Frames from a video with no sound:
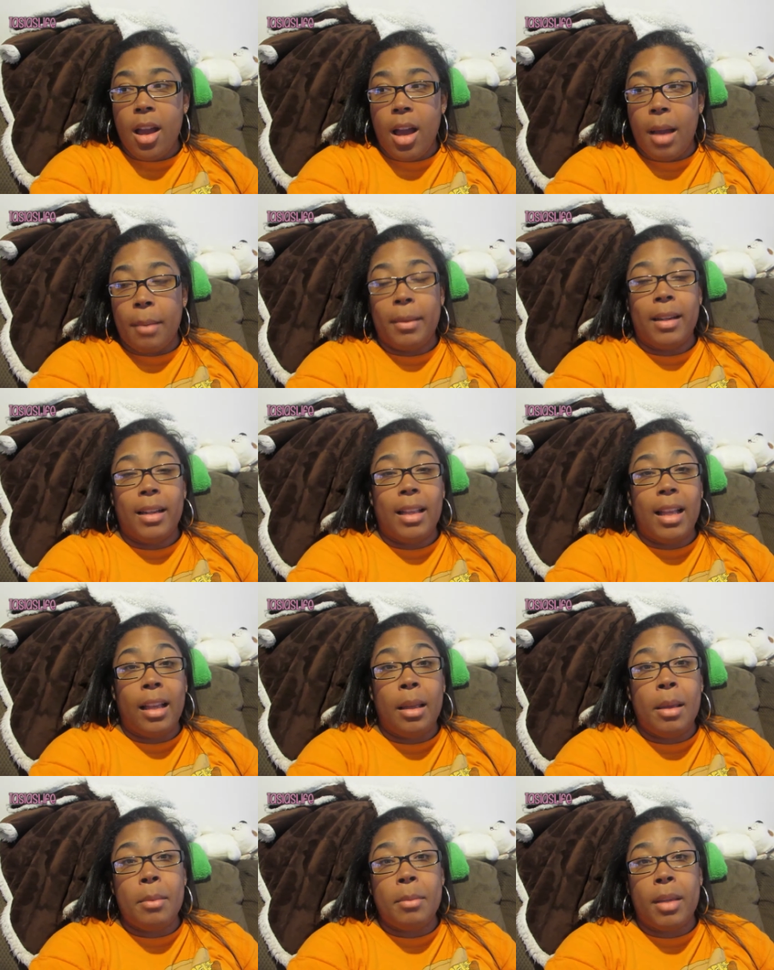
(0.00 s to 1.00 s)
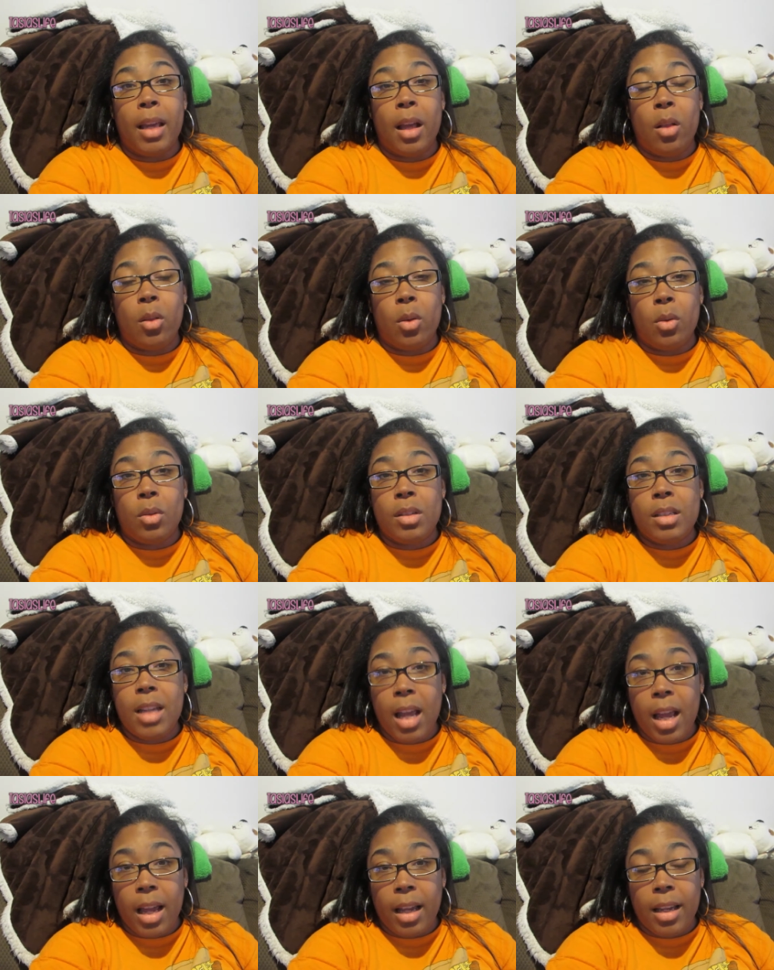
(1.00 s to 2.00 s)
I'm gonna let him get a little
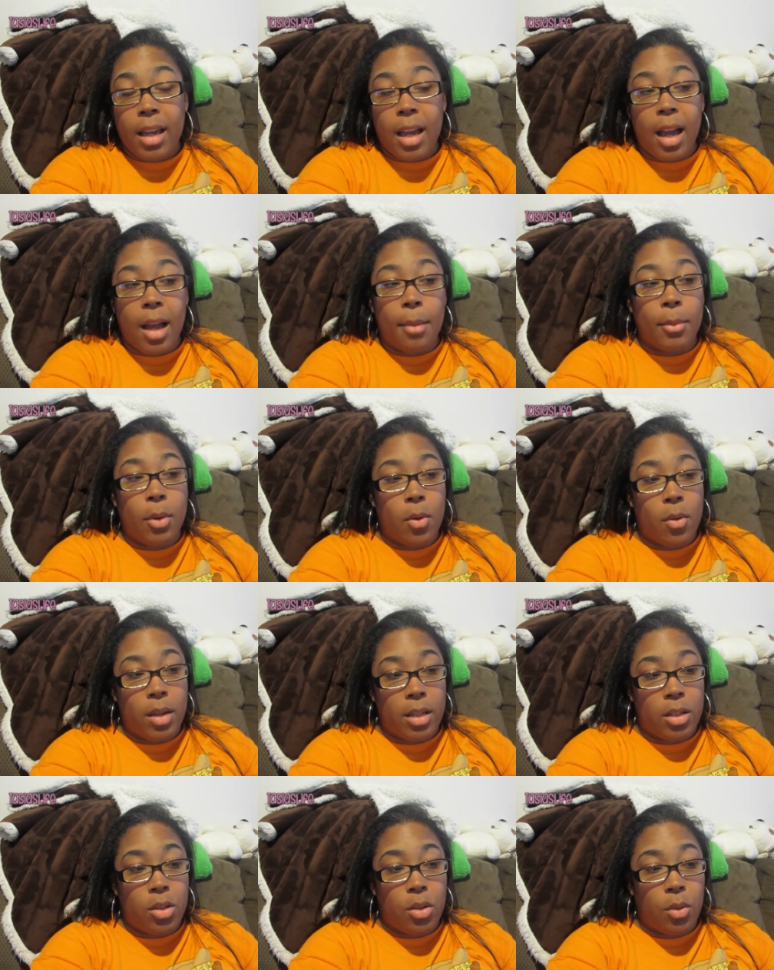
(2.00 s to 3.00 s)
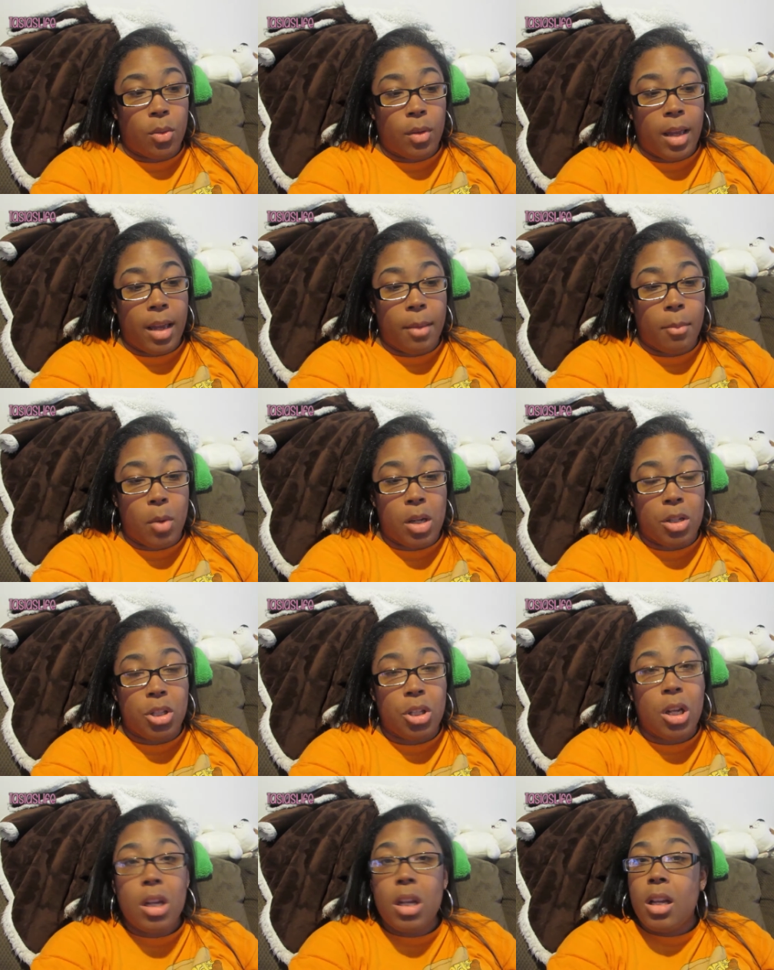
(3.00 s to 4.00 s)
snack. I'm going to let him
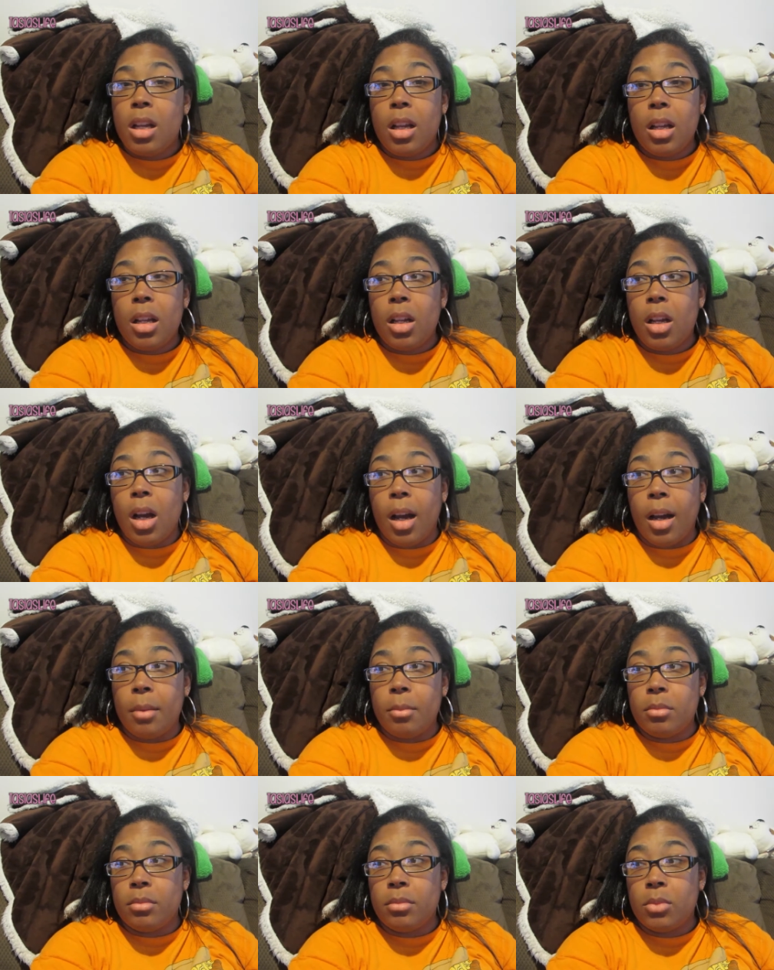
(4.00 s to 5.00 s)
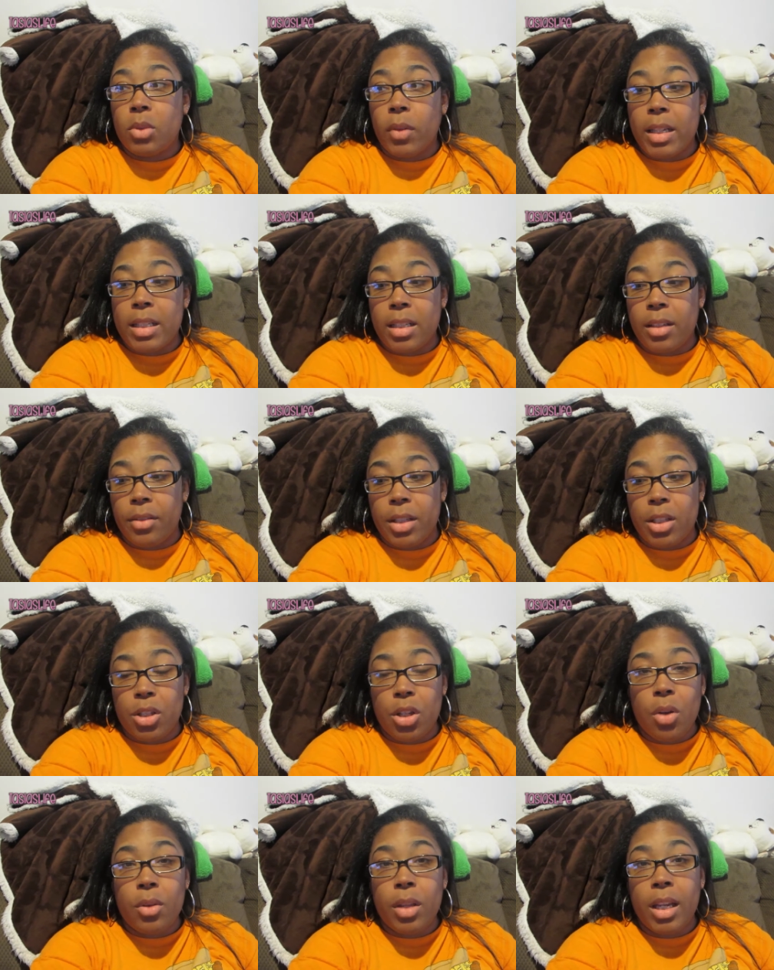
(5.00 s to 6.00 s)
watch the rest of his
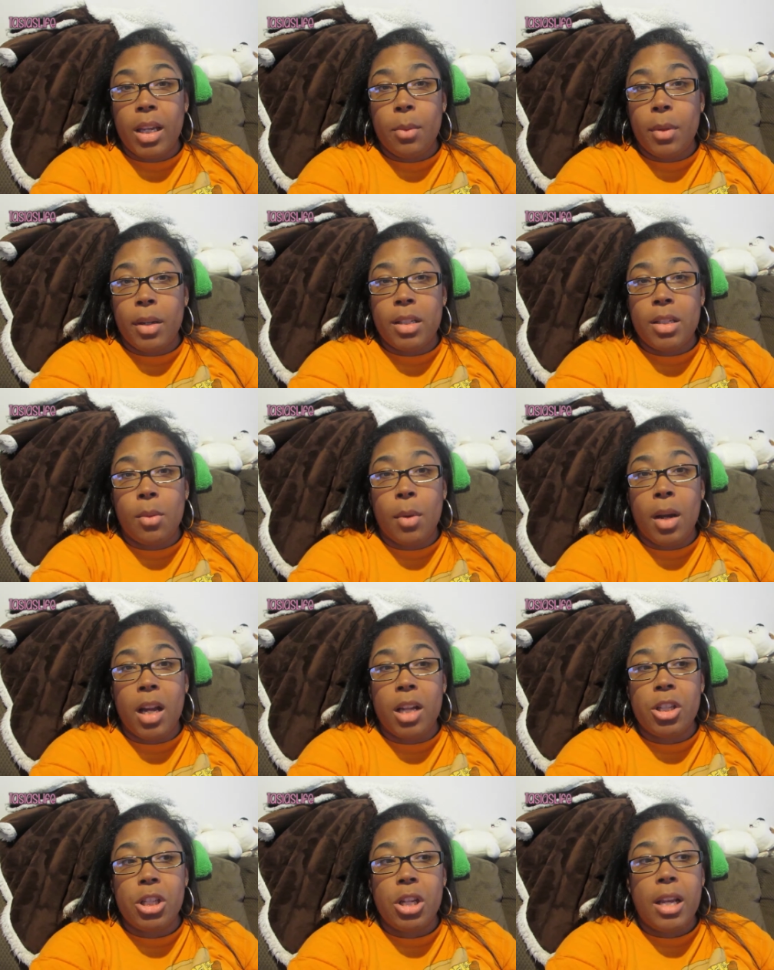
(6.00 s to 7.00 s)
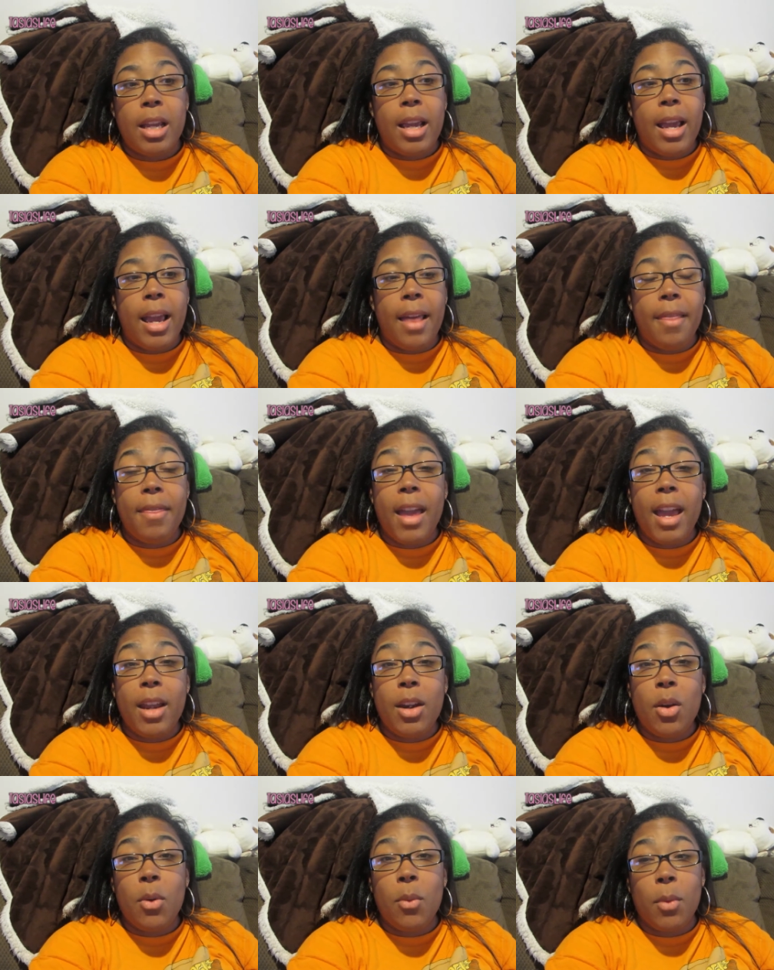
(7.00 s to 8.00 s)
show that he wanted to watch, and
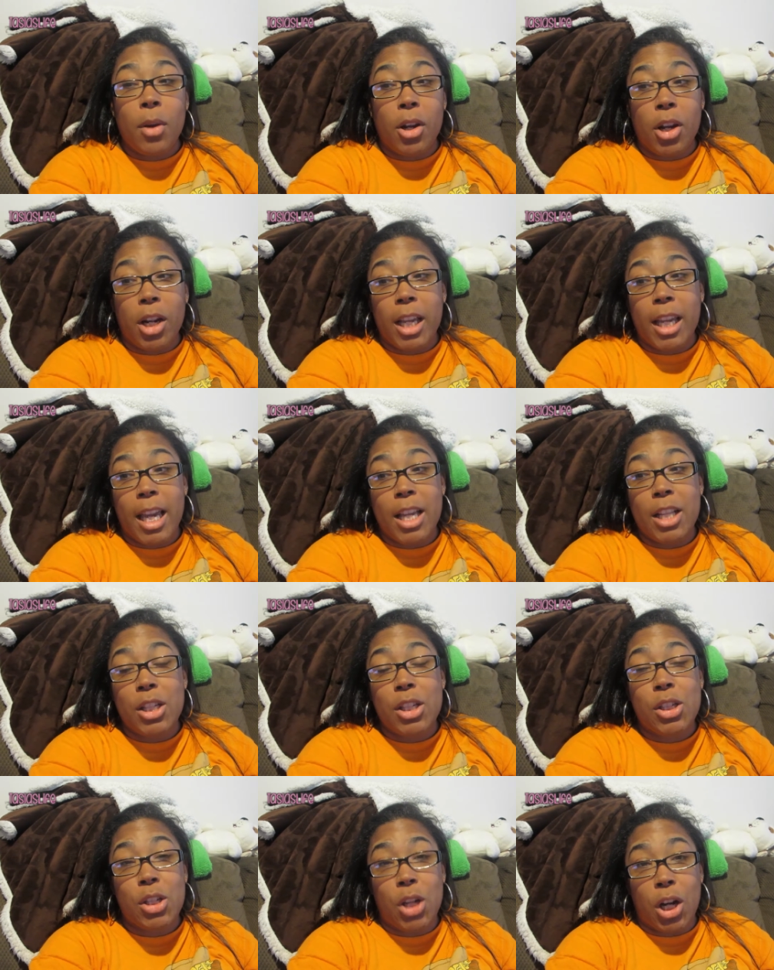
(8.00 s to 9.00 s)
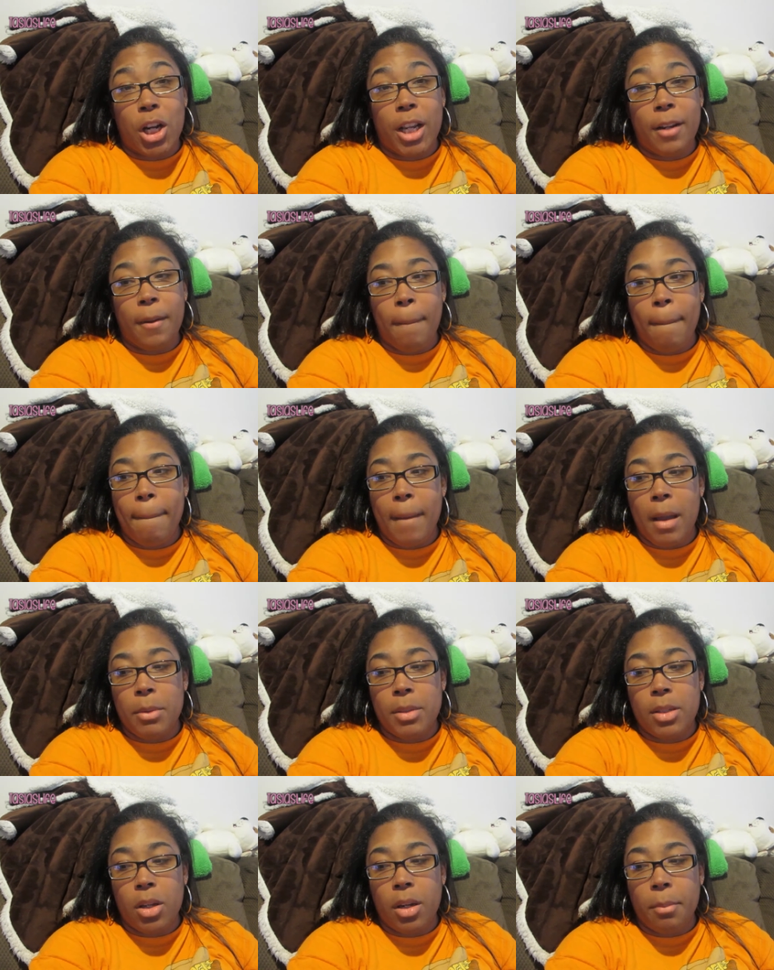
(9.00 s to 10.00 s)
then we're gonna get started. I
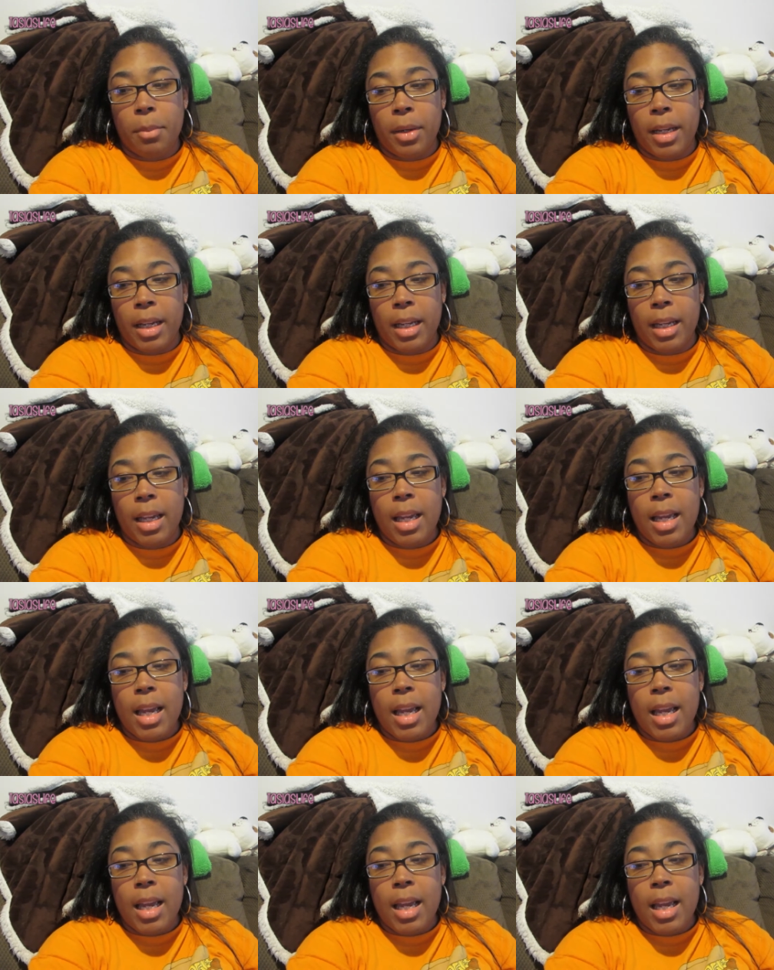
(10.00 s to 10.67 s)
was gonna bring